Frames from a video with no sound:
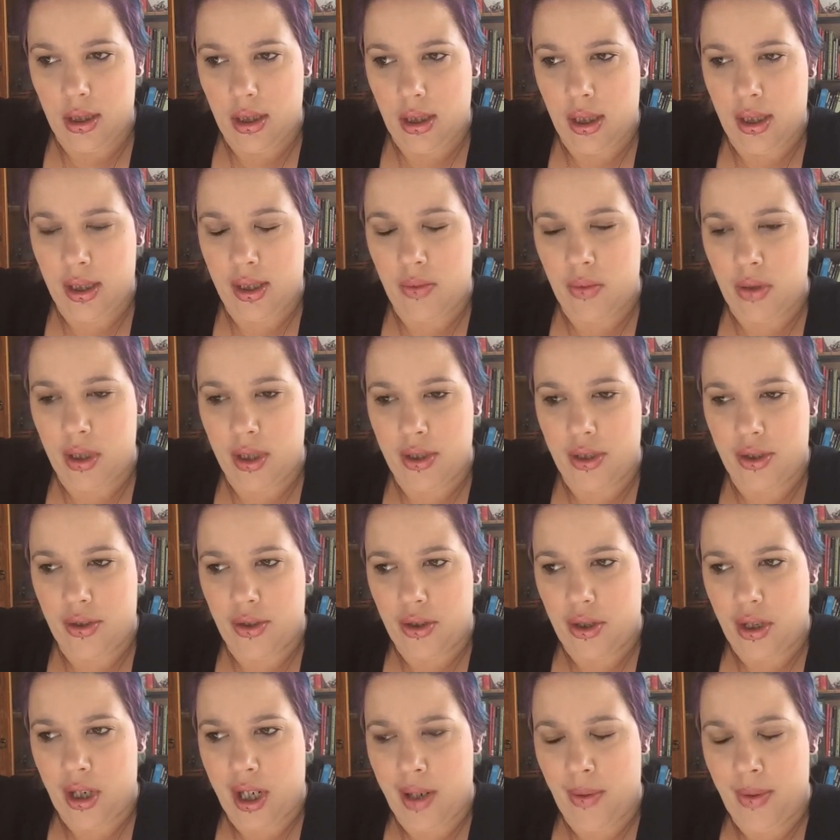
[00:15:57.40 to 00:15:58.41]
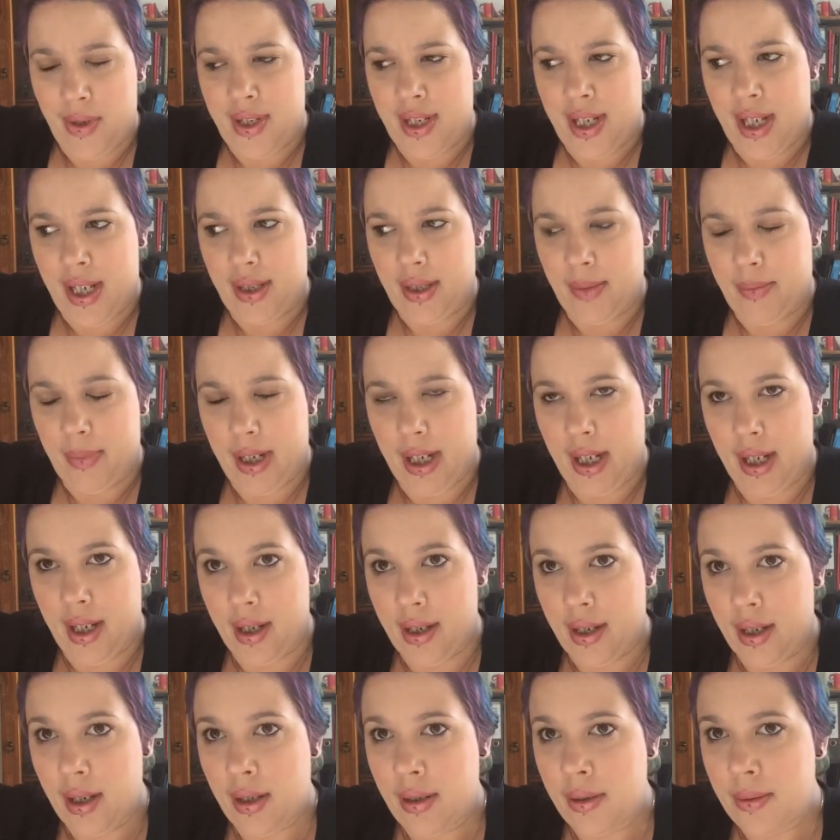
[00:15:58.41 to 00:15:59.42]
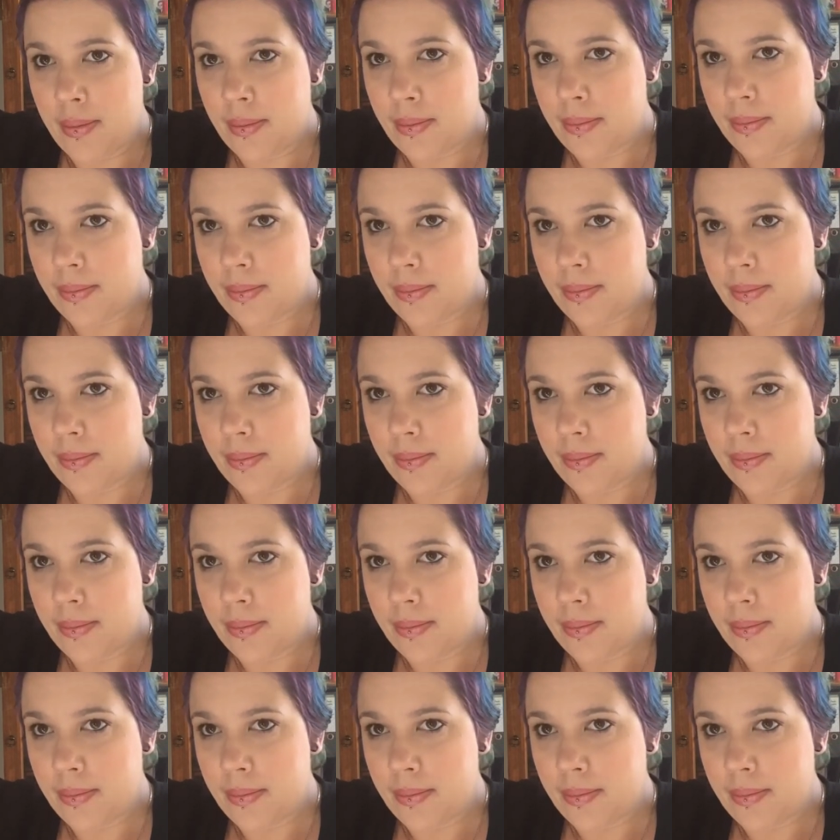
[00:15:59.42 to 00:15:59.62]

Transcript: I just wanted to try it without the powder.